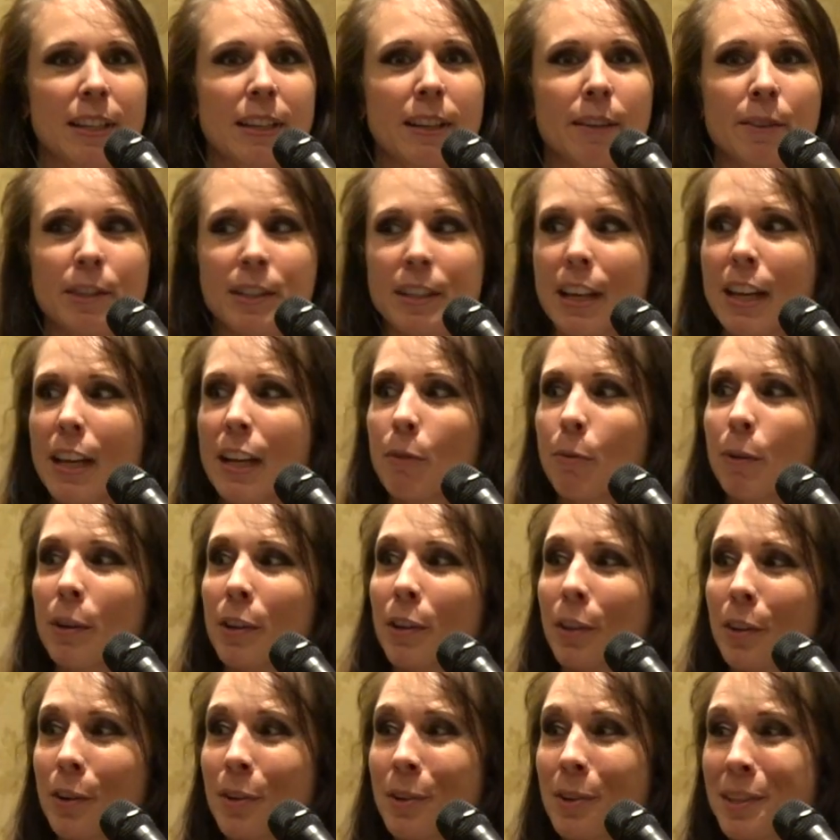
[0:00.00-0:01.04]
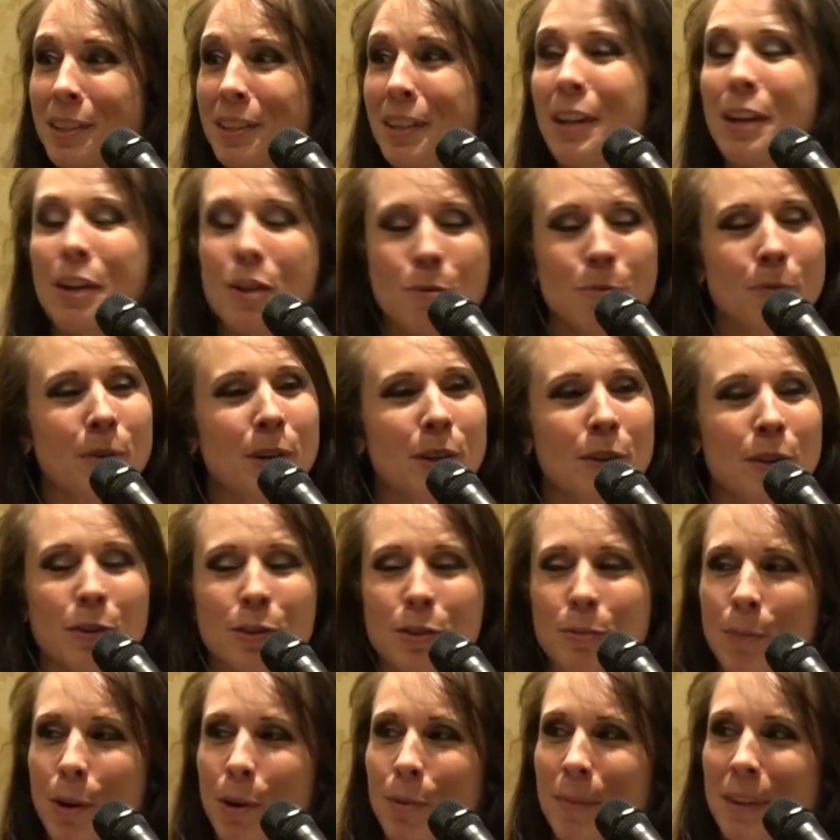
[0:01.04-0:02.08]
And it was one of
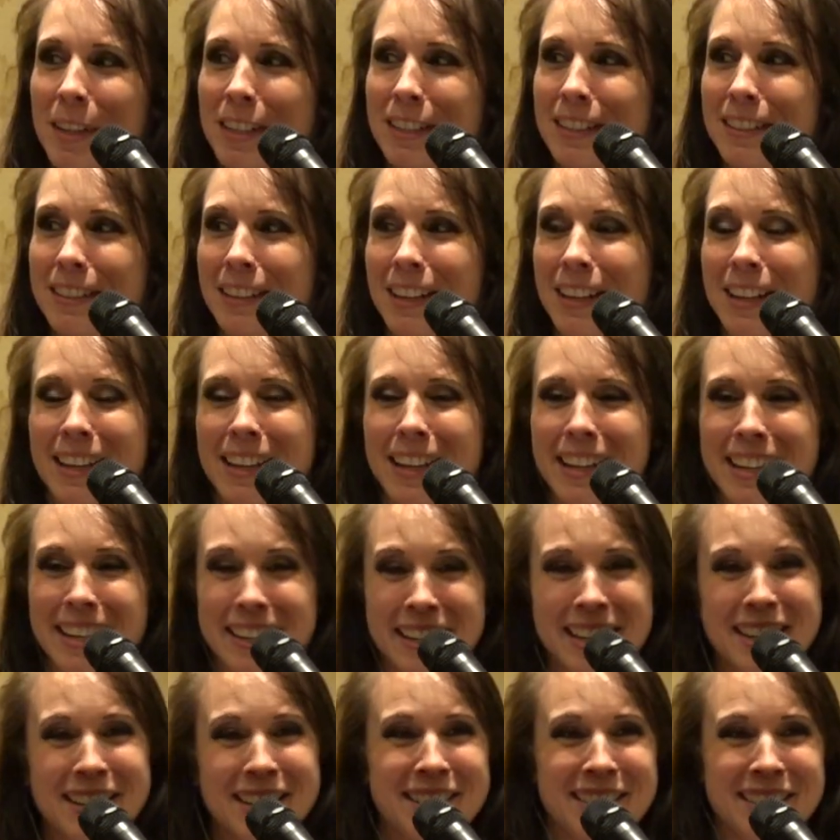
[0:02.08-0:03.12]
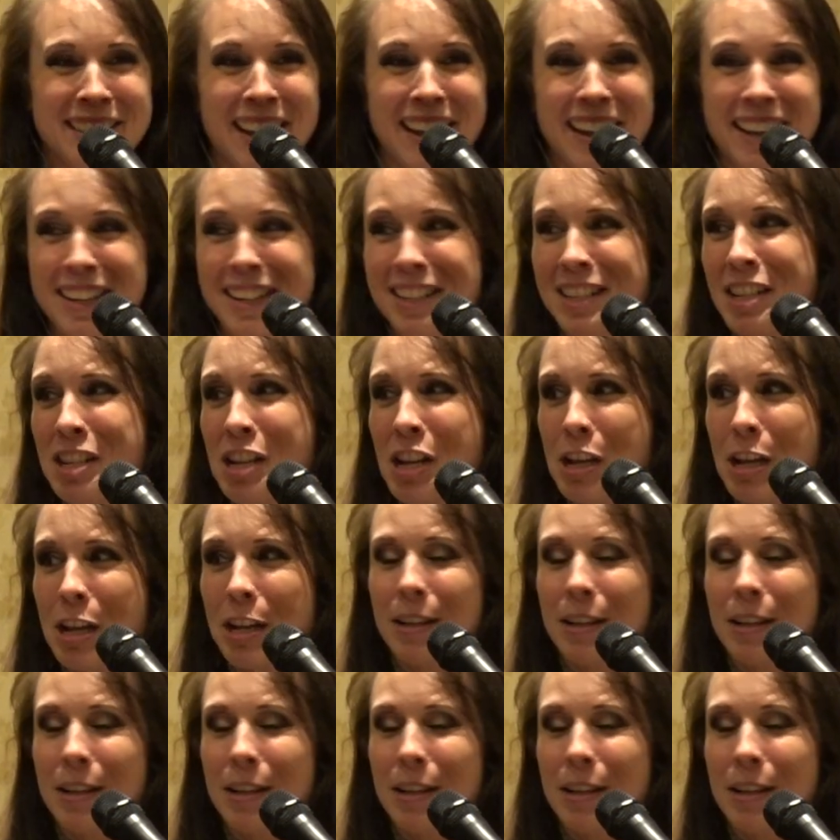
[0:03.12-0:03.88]
those moments, and he said,